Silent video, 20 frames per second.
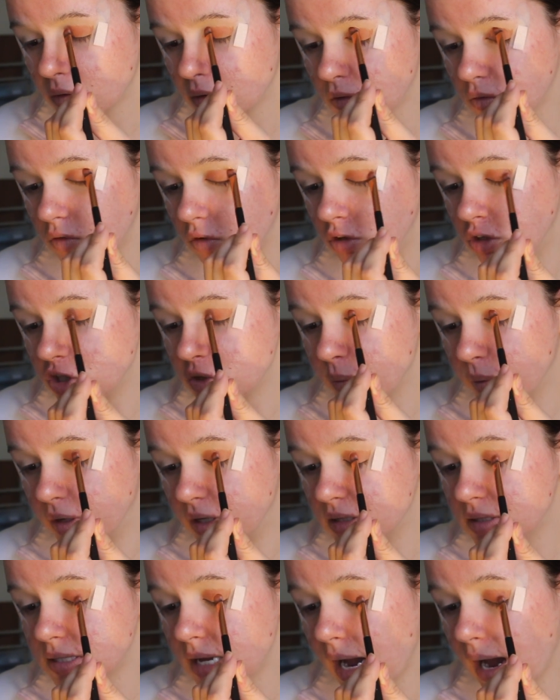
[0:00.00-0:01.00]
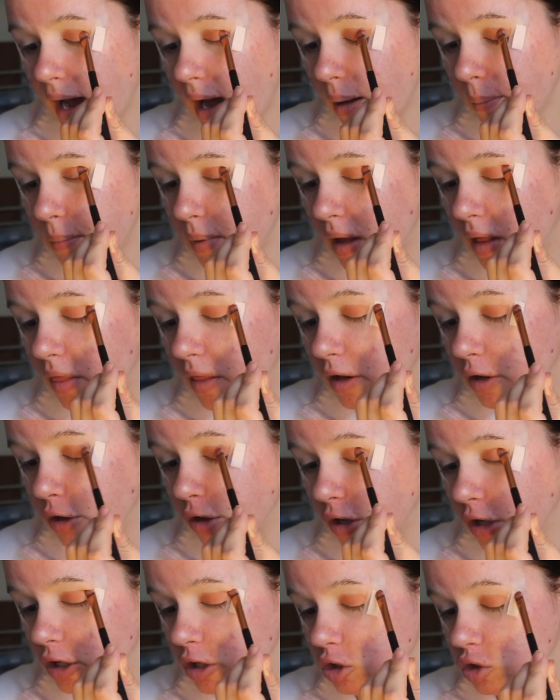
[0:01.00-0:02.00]
So you just want to tap, and then you're
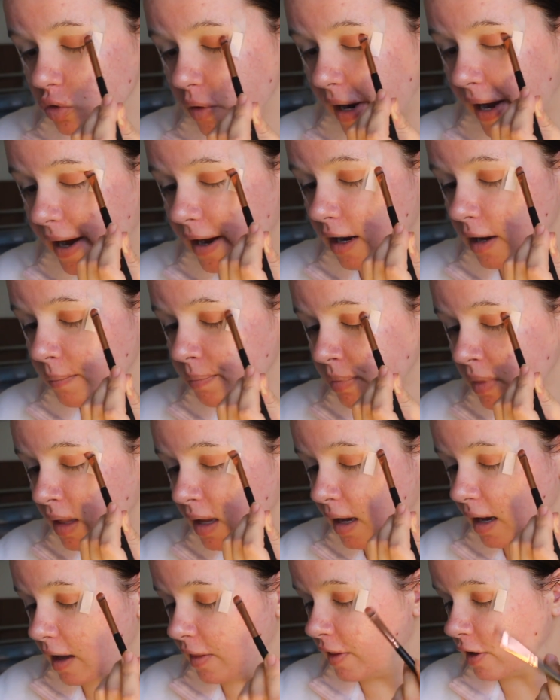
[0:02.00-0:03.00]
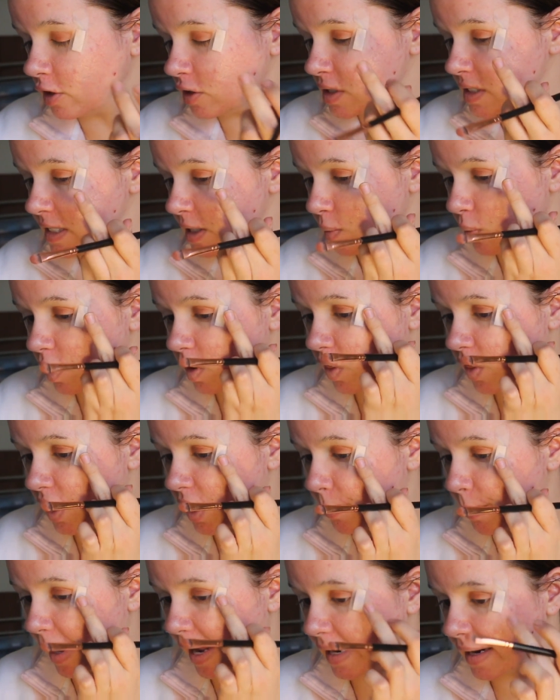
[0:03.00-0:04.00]
going to drag. And then you see where
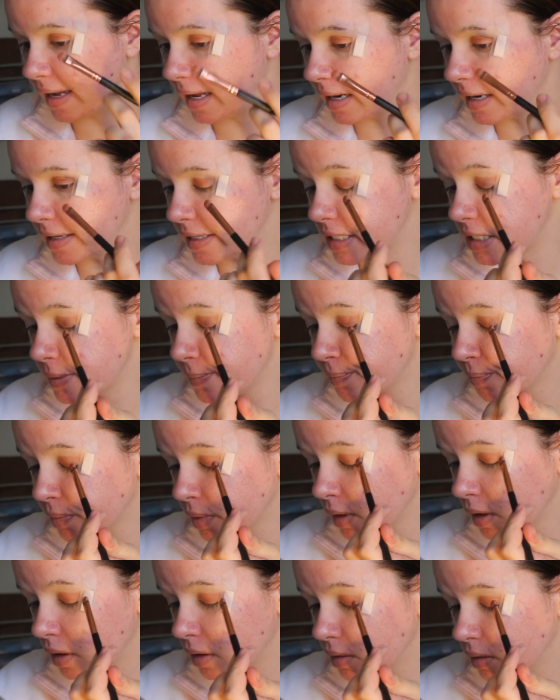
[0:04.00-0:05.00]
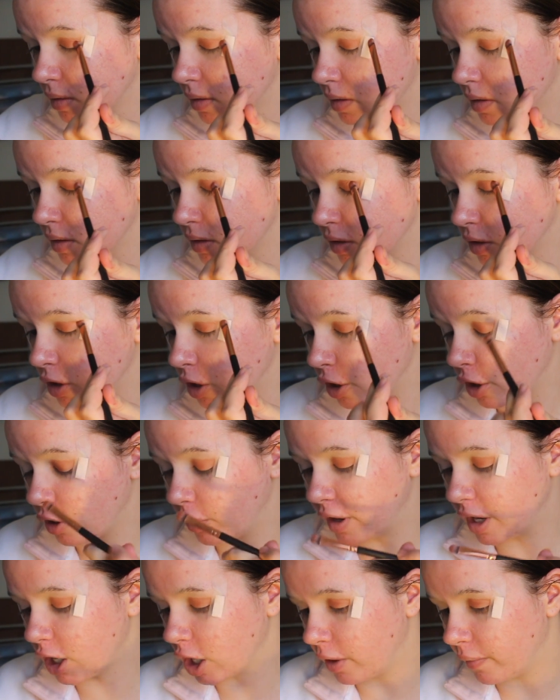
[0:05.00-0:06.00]
the Band-Aid is? You're
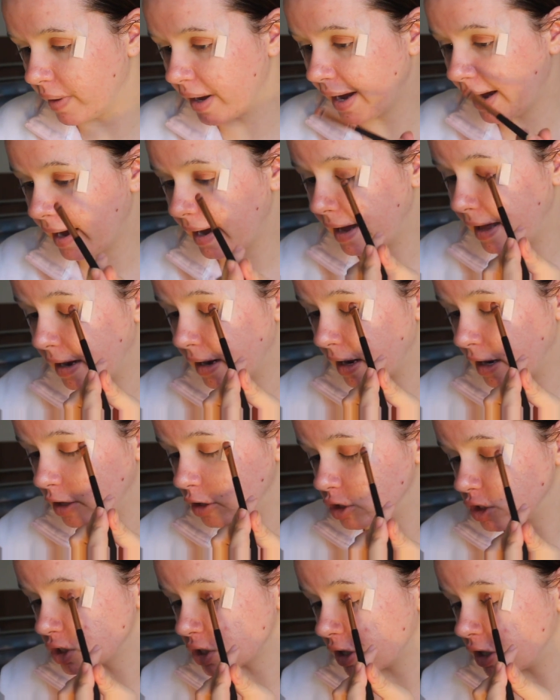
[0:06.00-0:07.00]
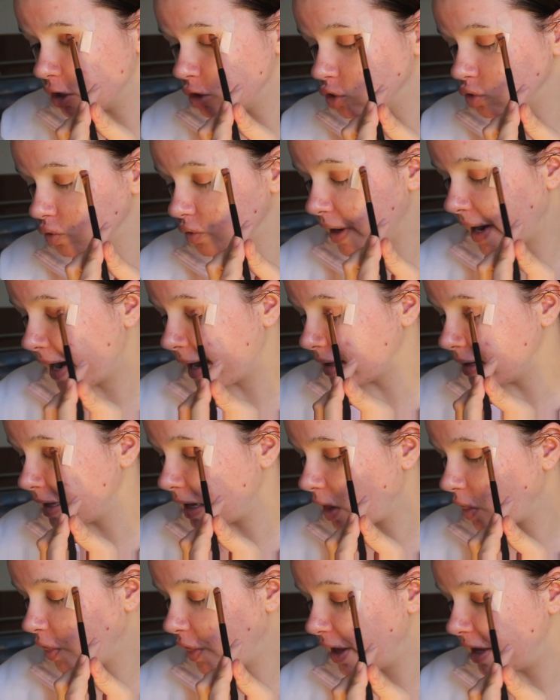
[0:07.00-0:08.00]
going to go ahead and you're just going to drag
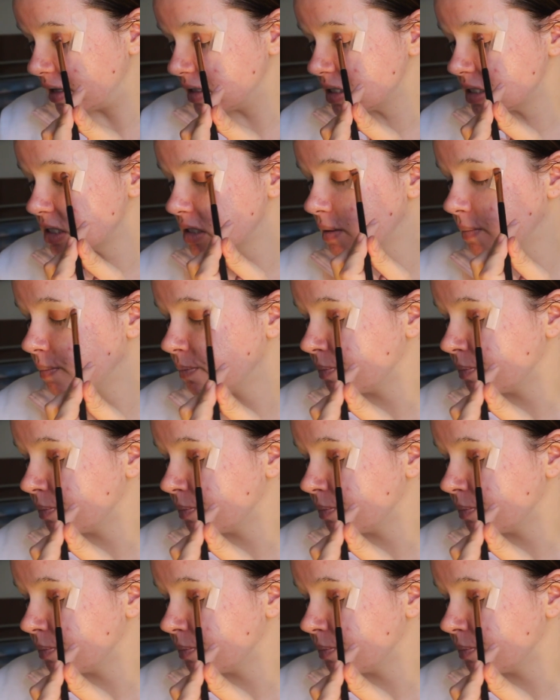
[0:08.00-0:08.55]
like this